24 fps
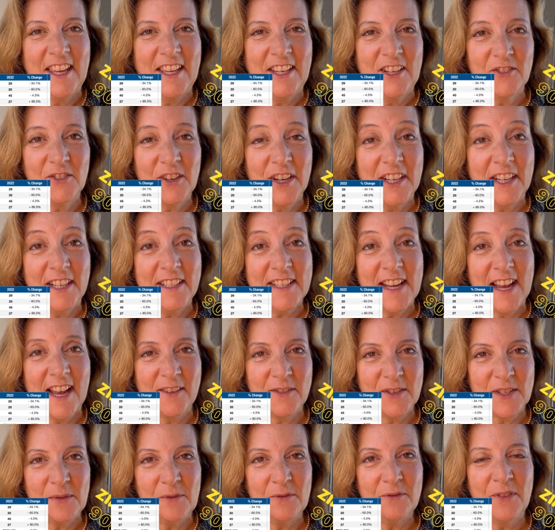you ready to have
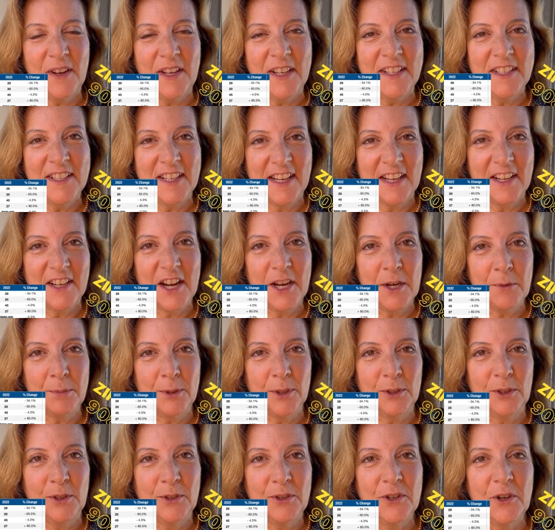some fun to get hyper
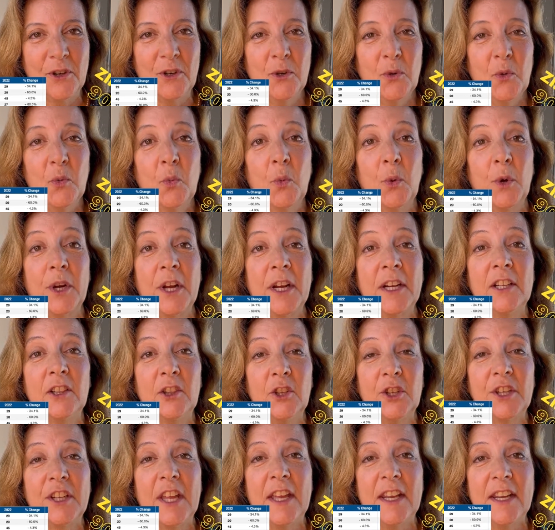local? We're going to
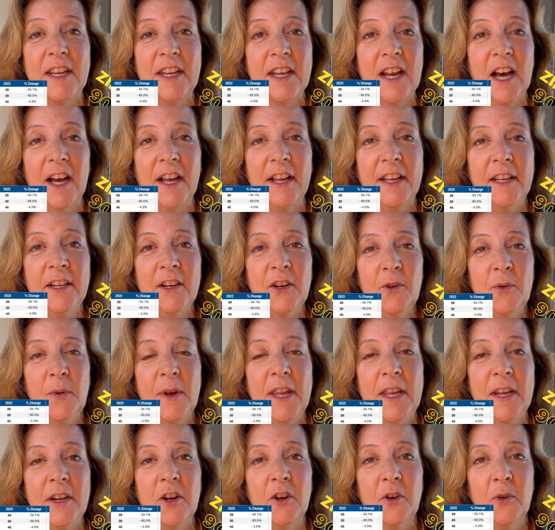look at
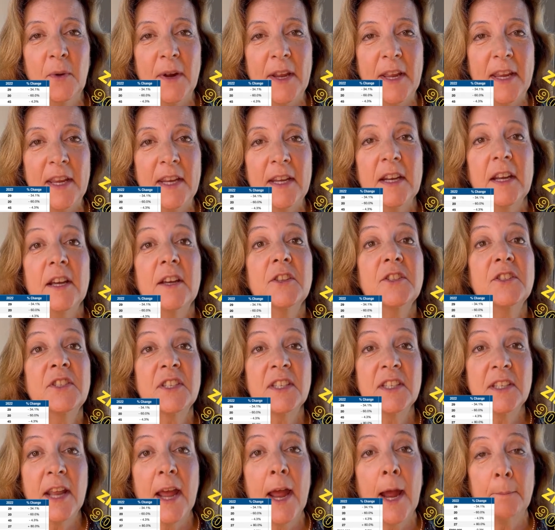90808
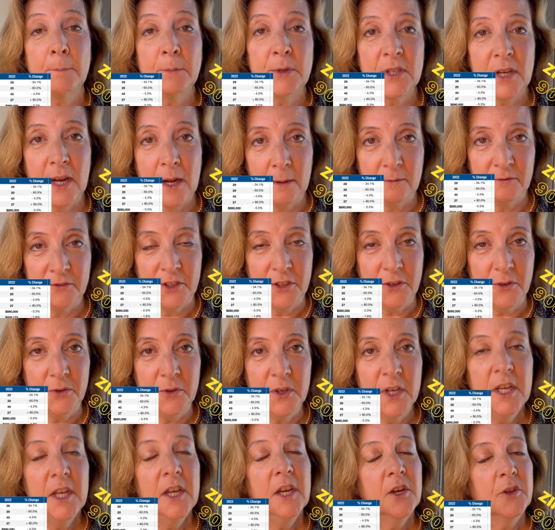snapshot view.
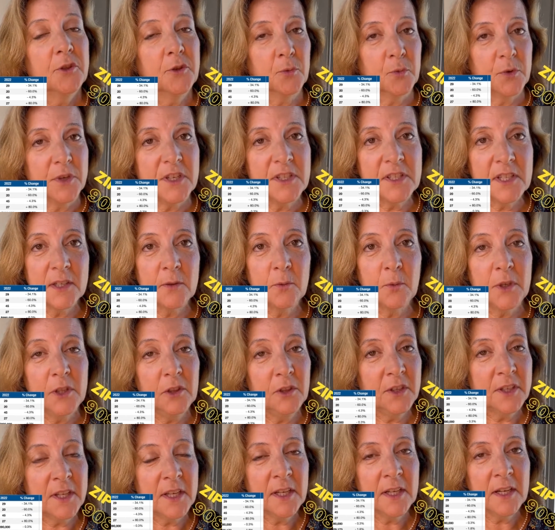The reason we
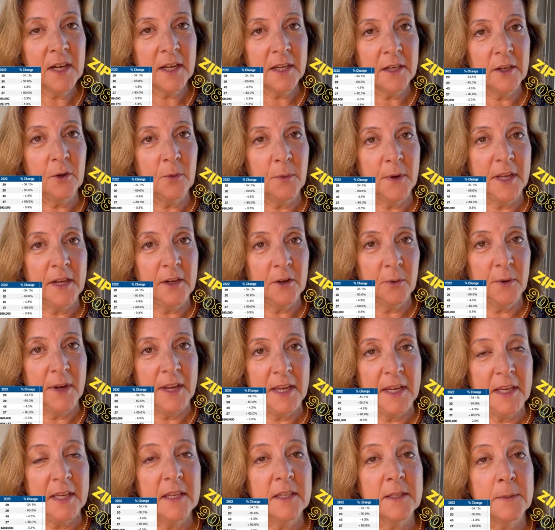look at
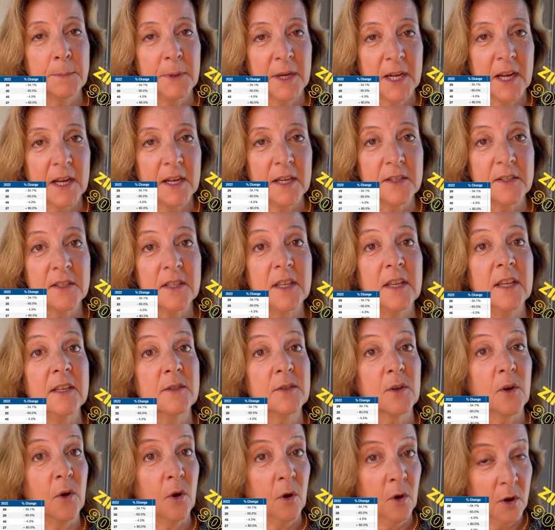90808 is because
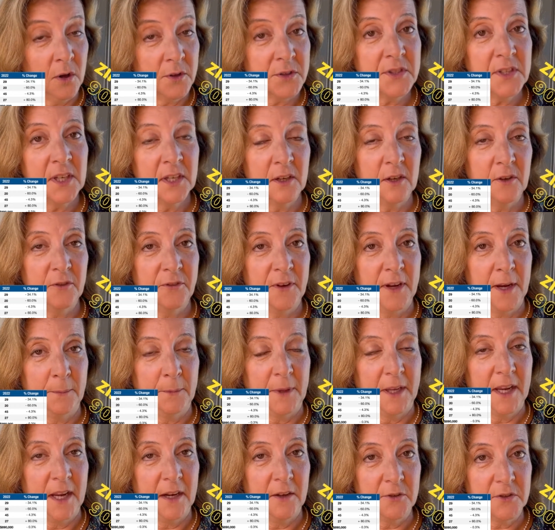it's all single
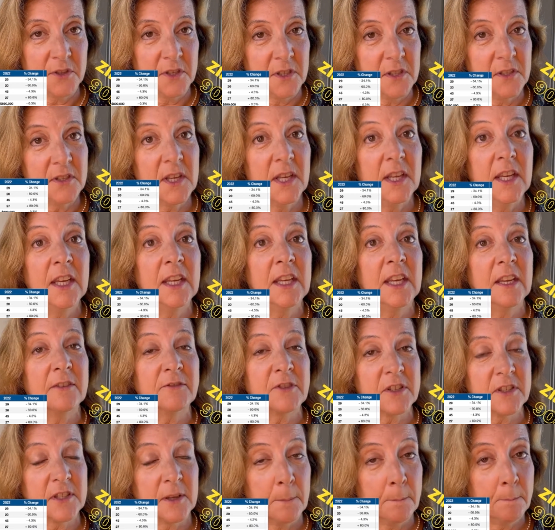family houses. It gives
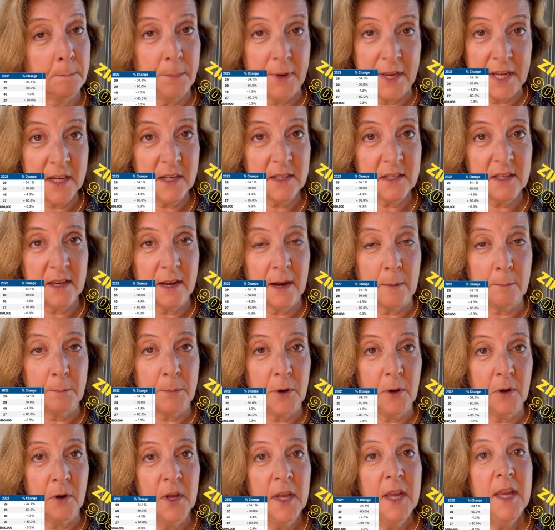us a big
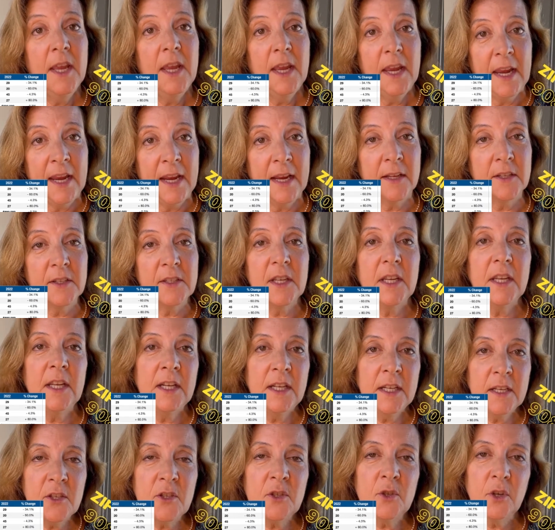sample, and it
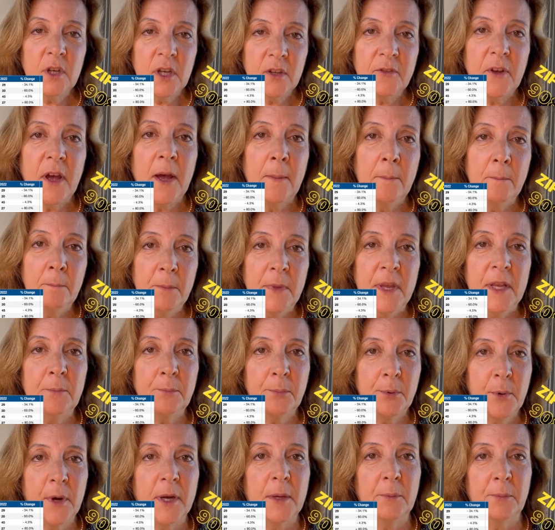is sort of a
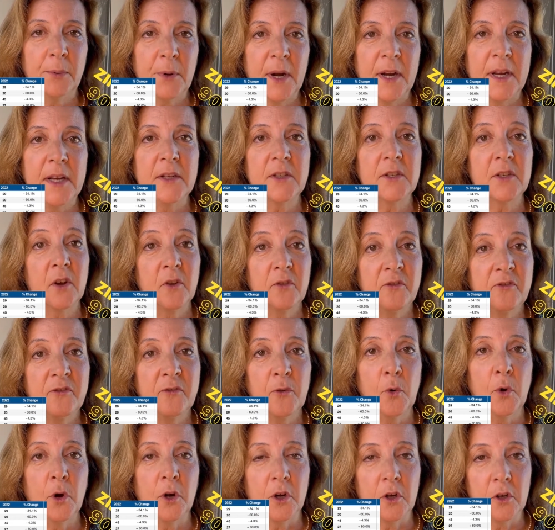midpoint price
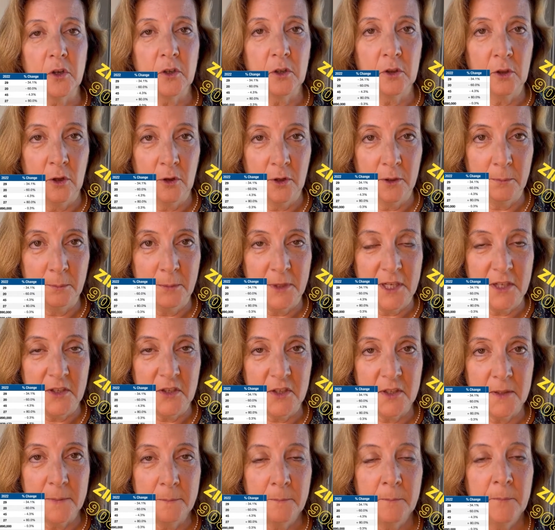for Long
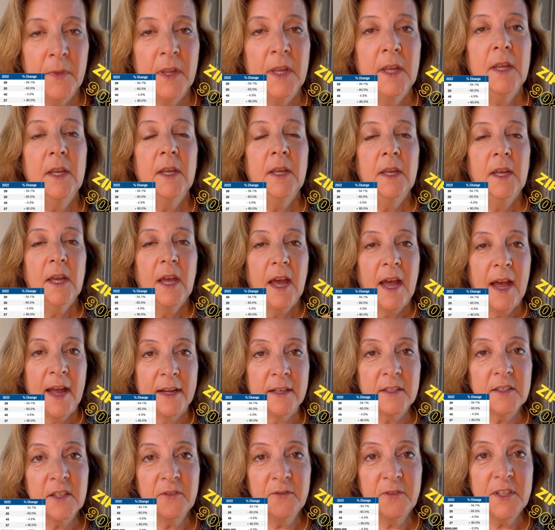Beach.
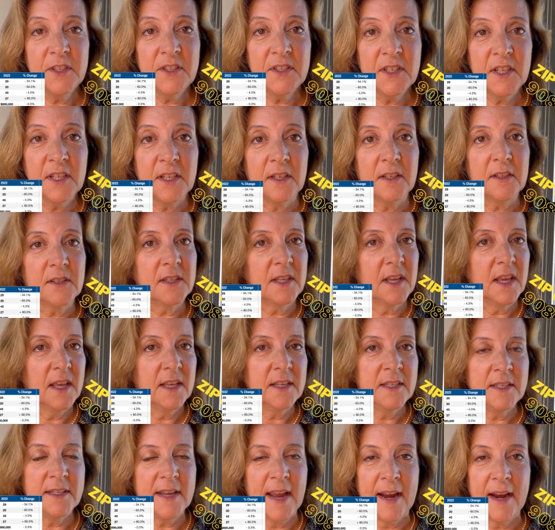Active listings
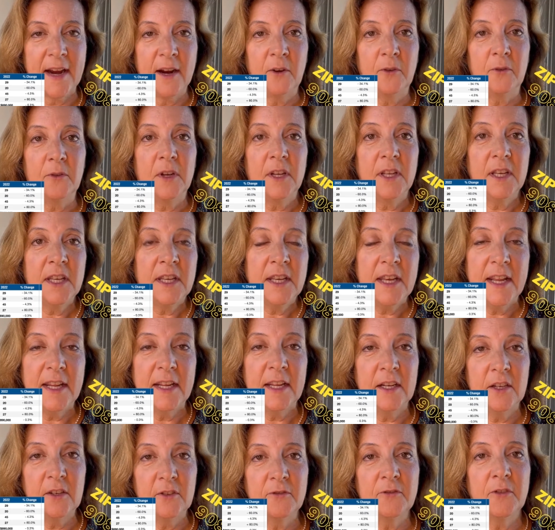down
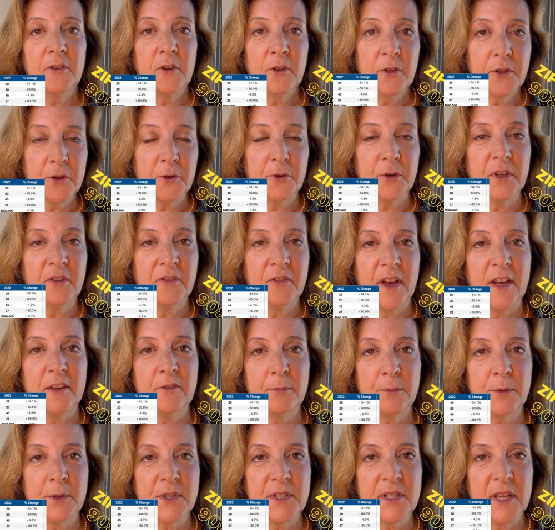negative
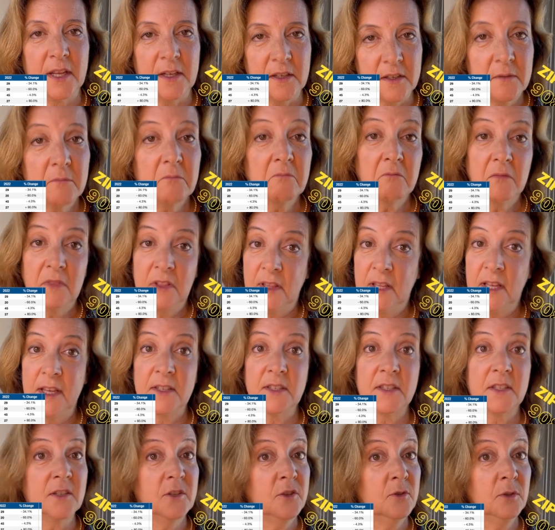35%.
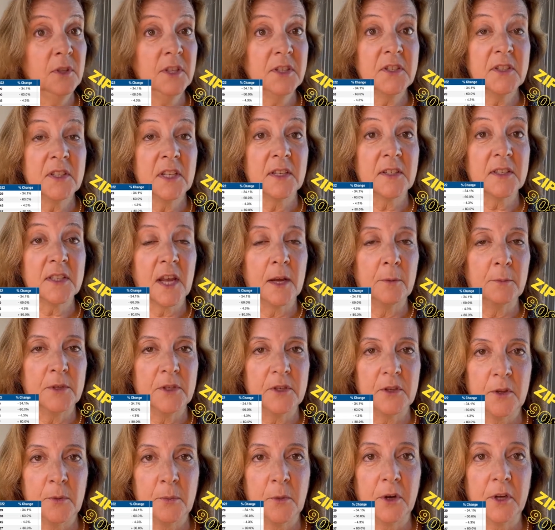Less new listings coming to
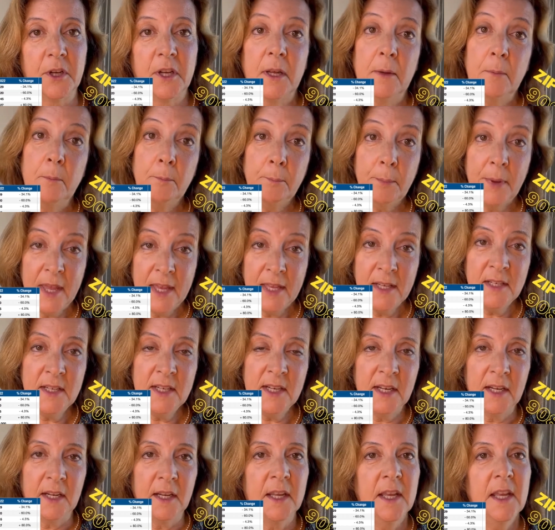the market.
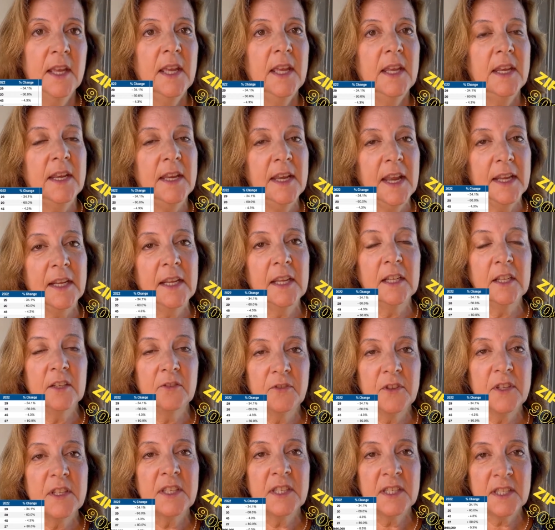Pending
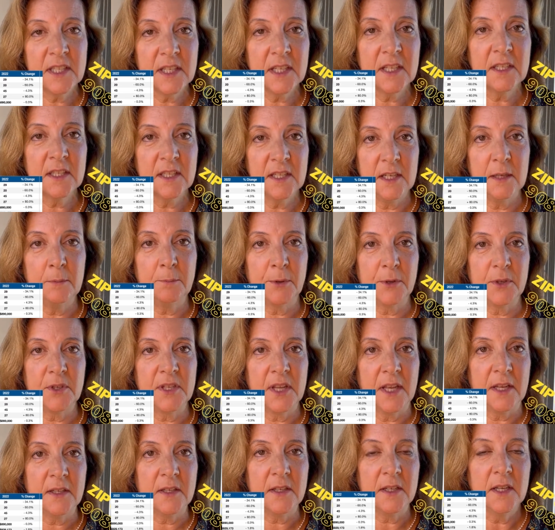negative
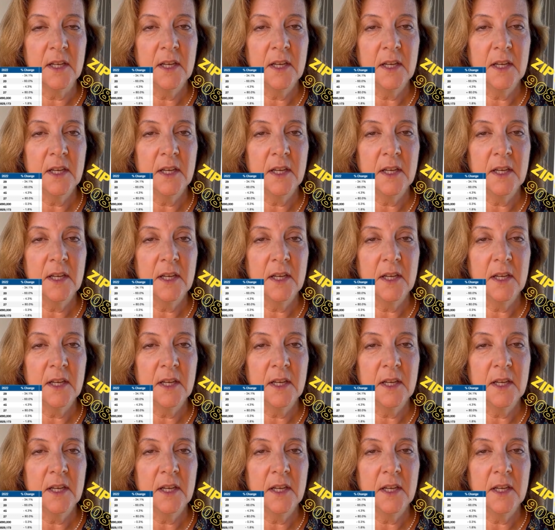60%.